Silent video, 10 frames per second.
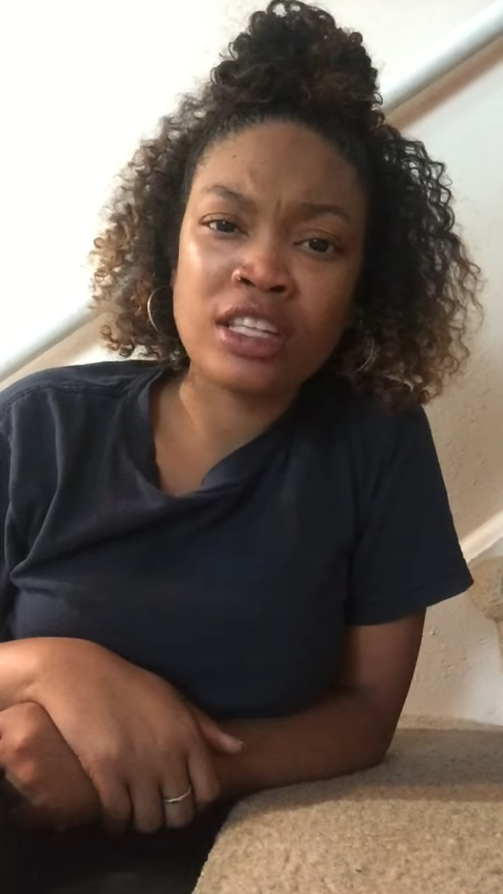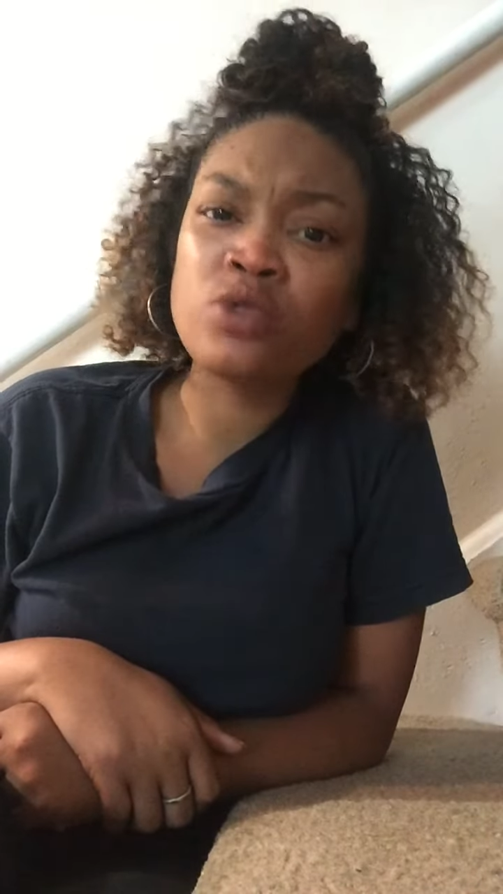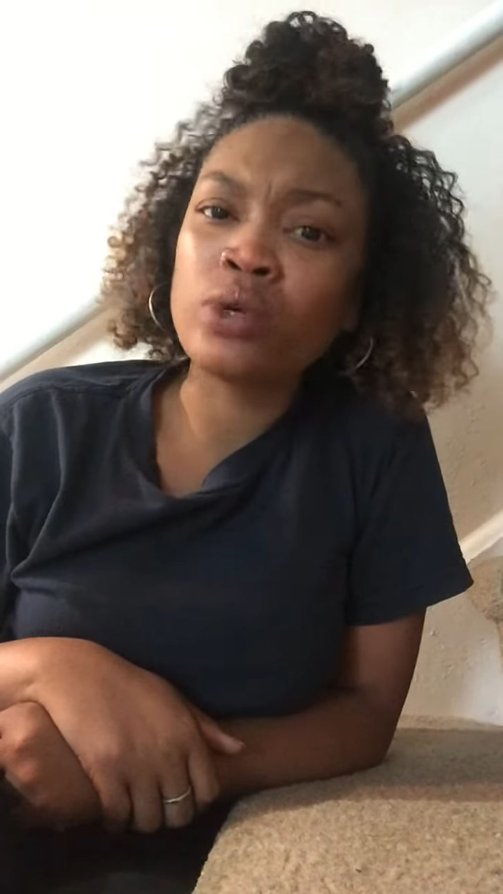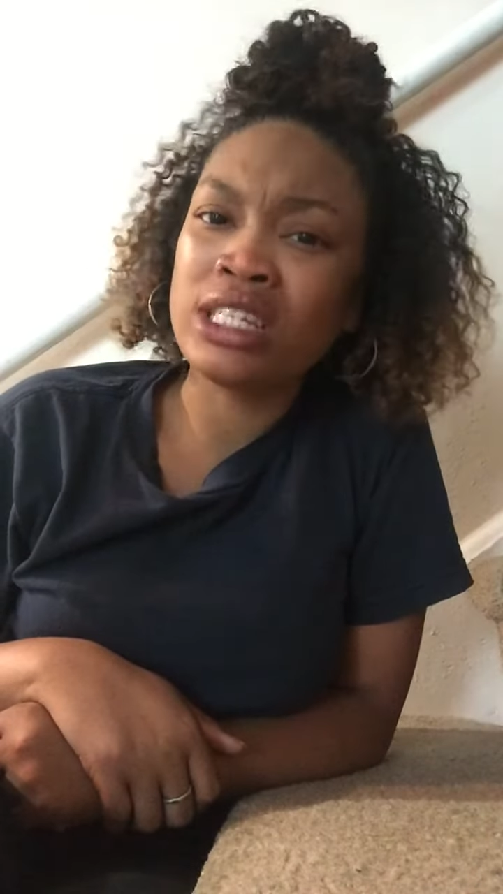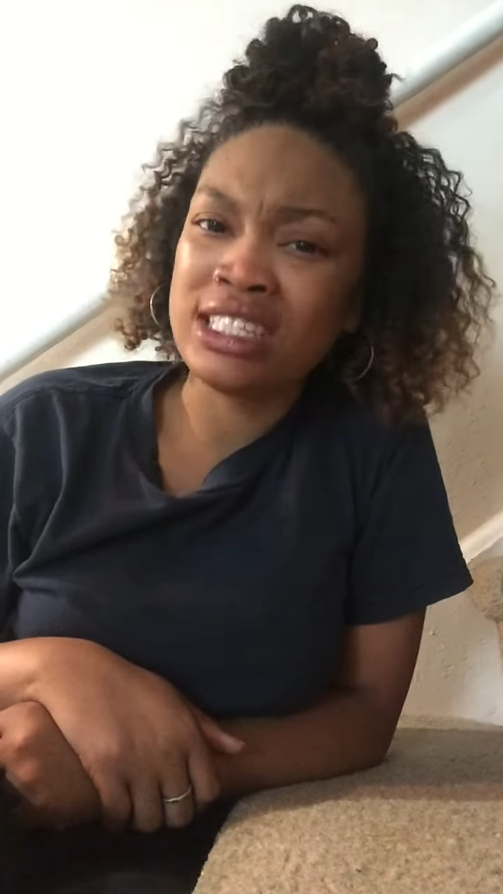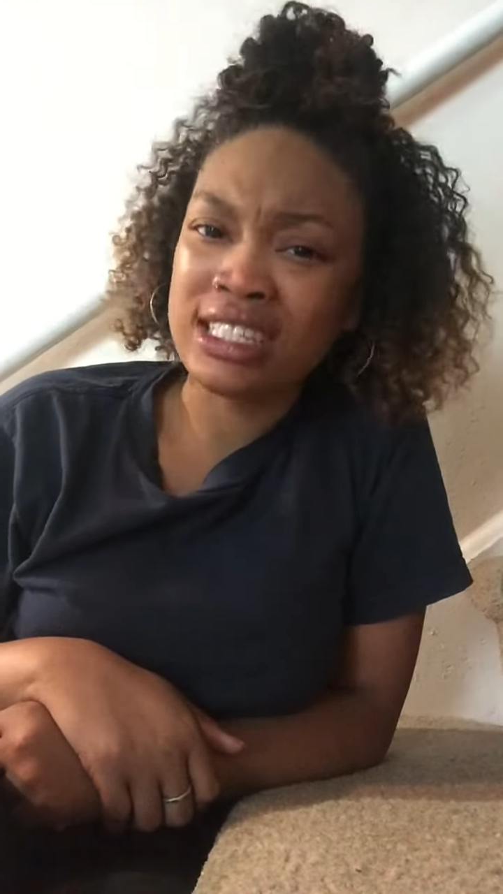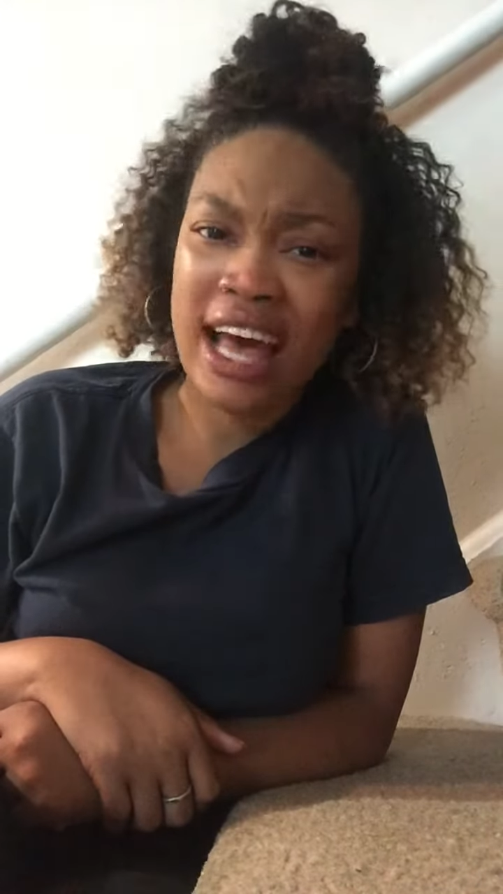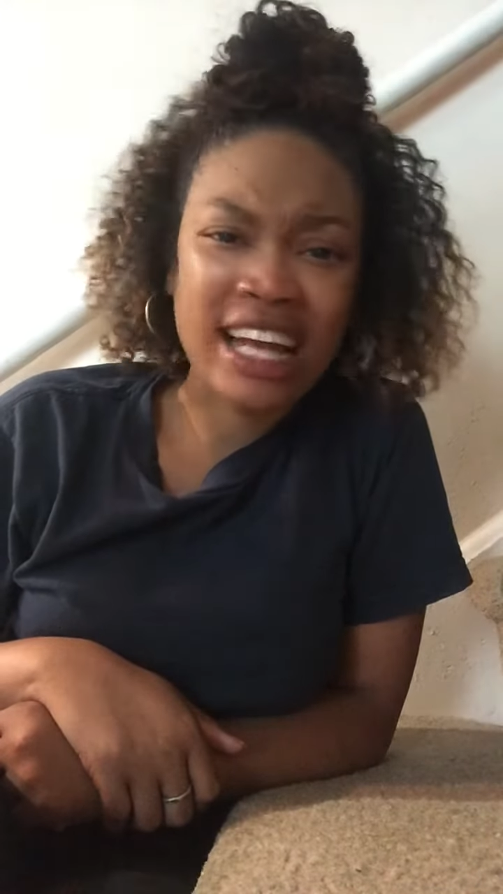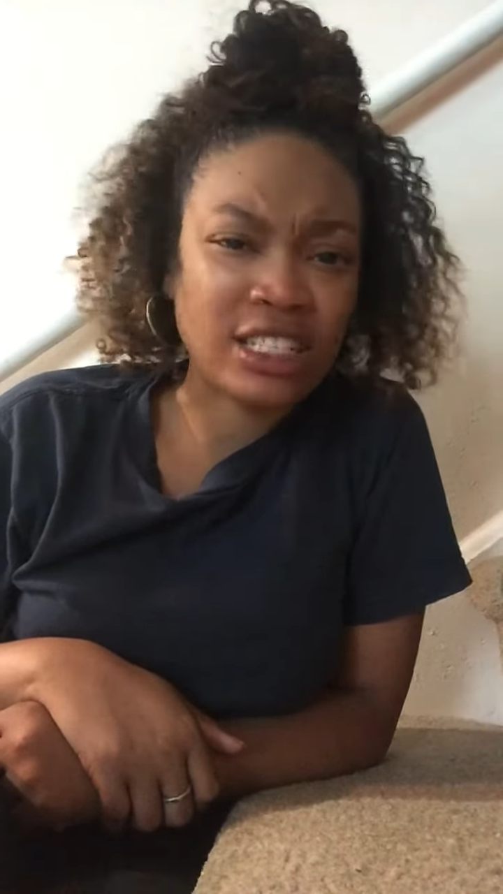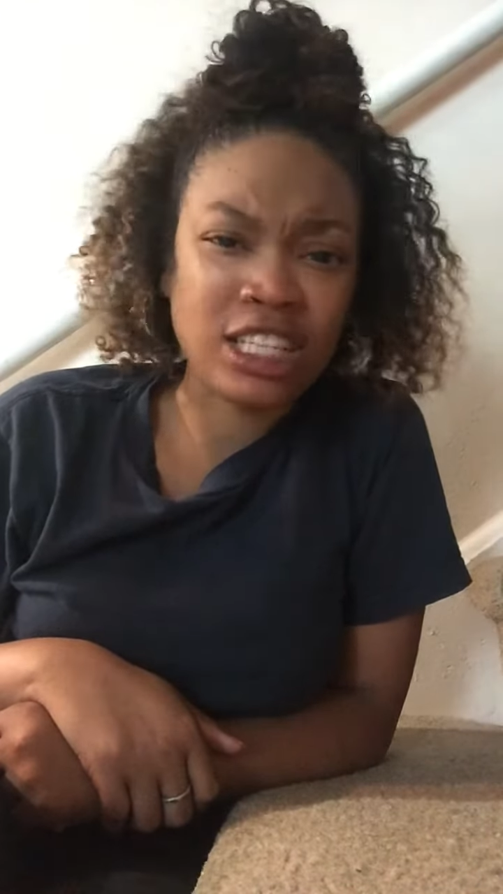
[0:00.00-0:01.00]
It's when he's
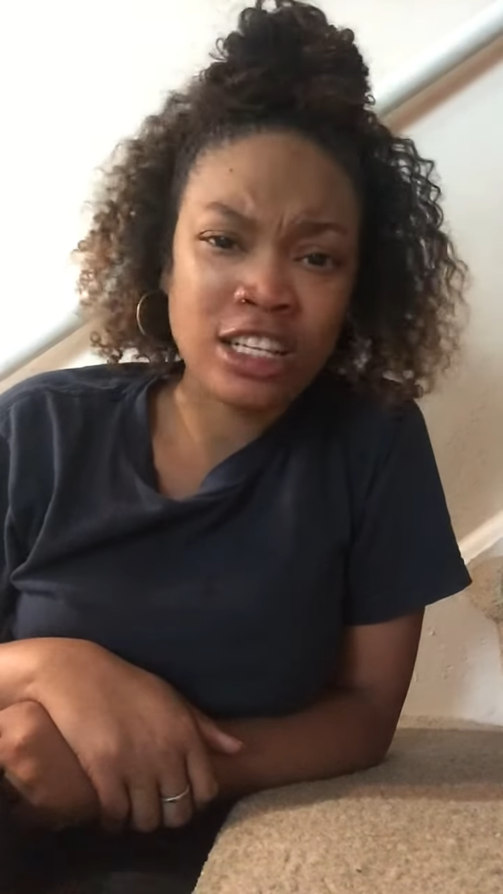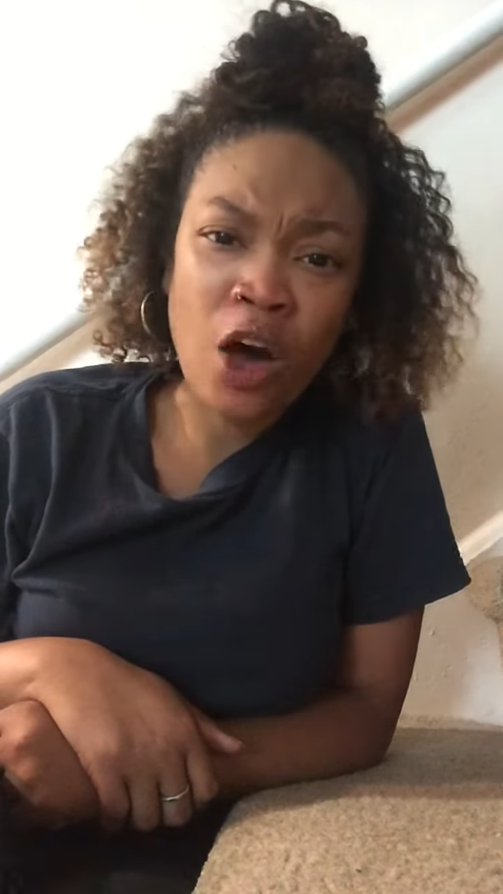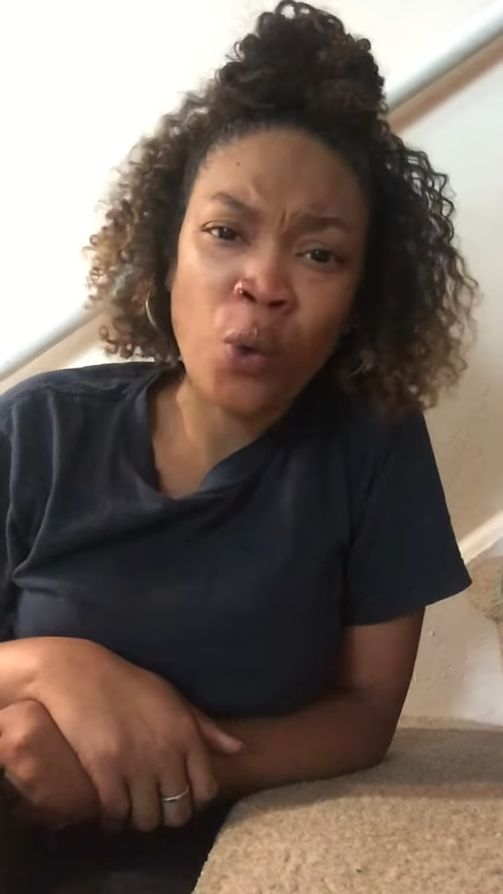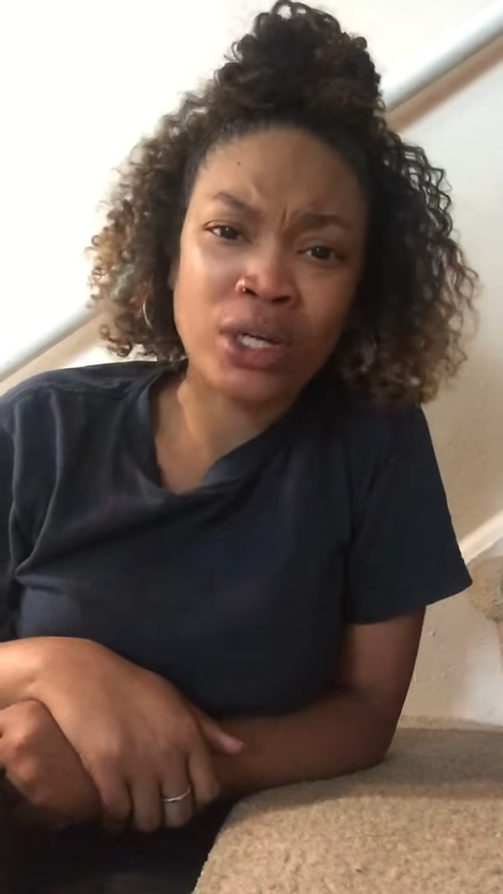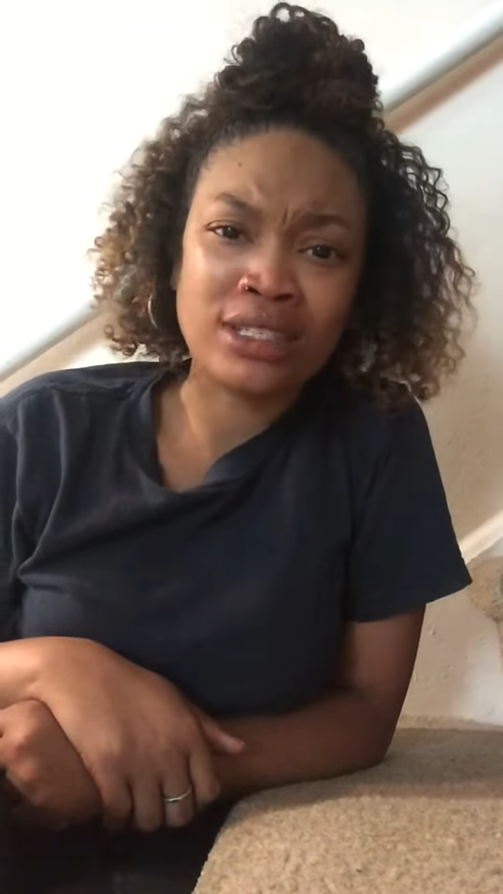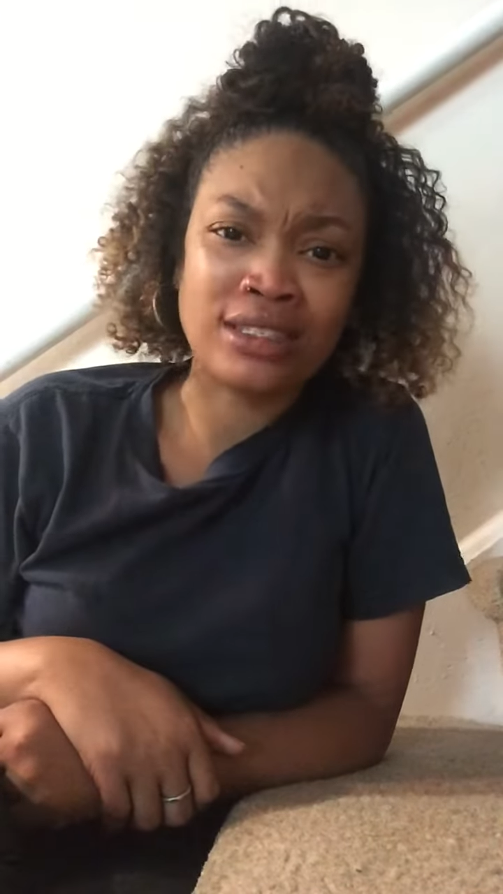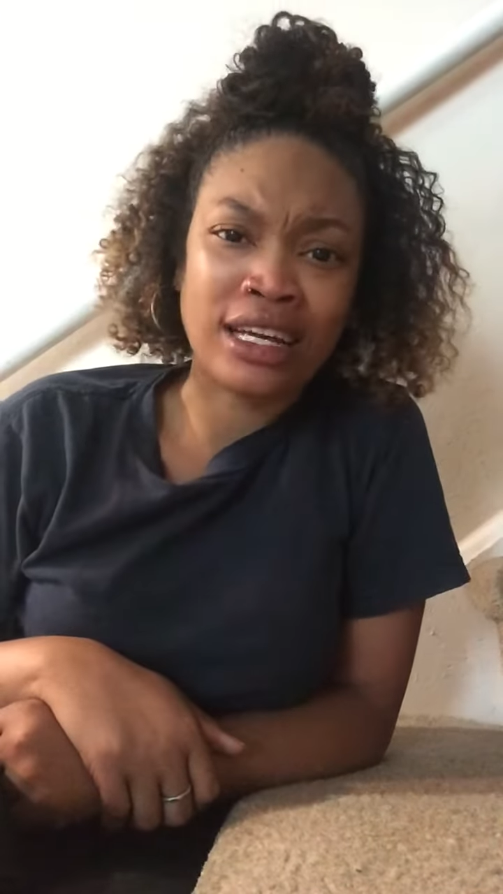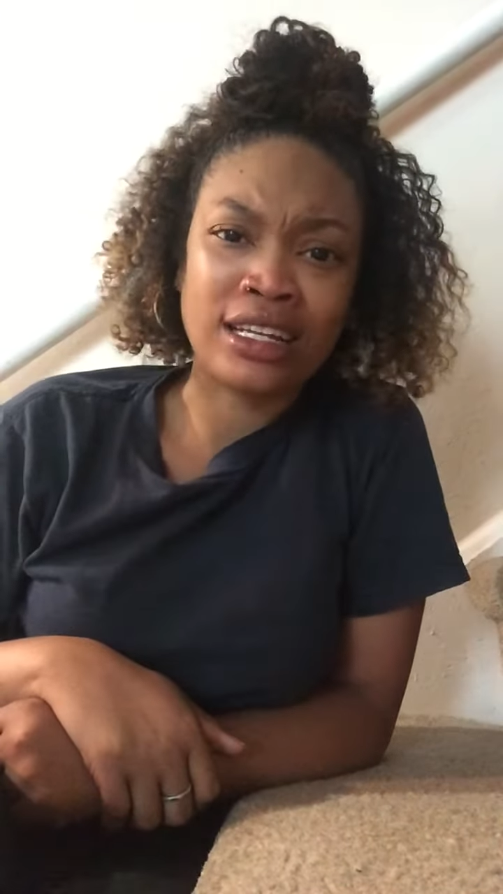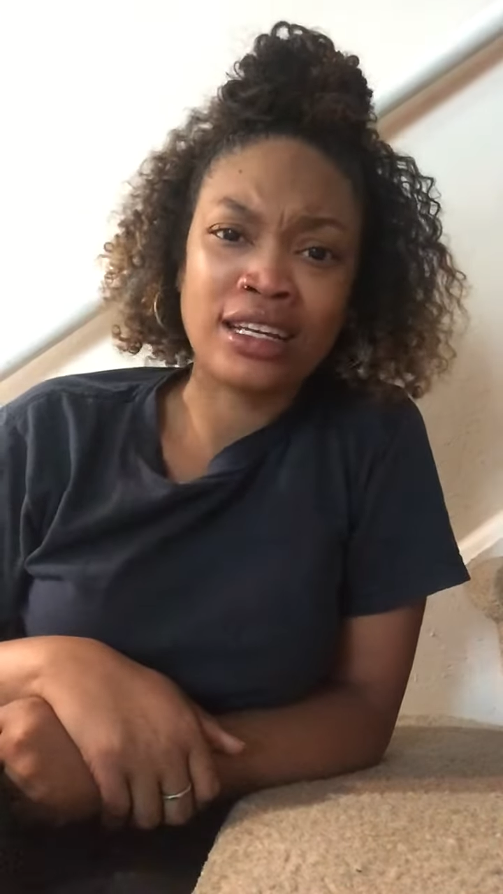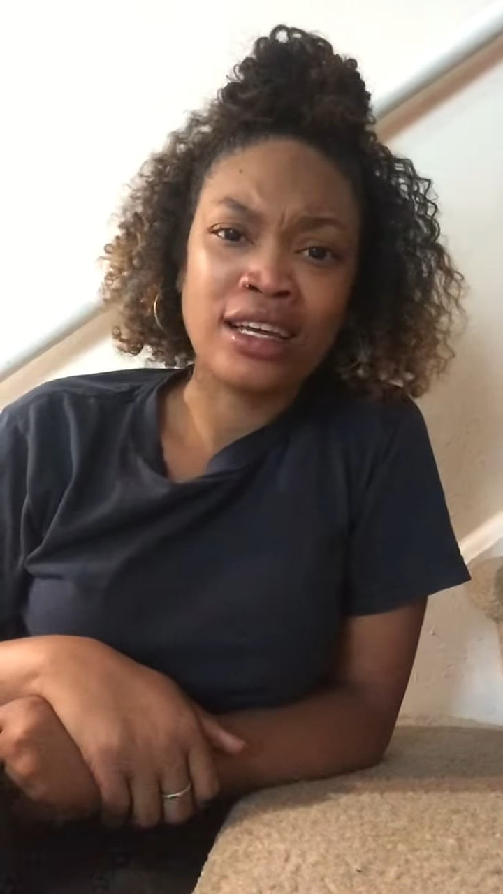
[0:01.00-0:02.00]
at his lowest
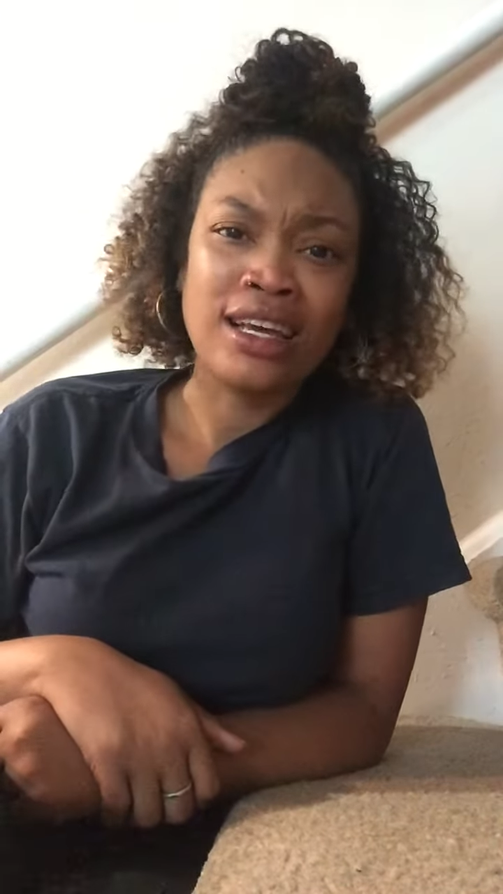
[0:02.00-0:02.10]
and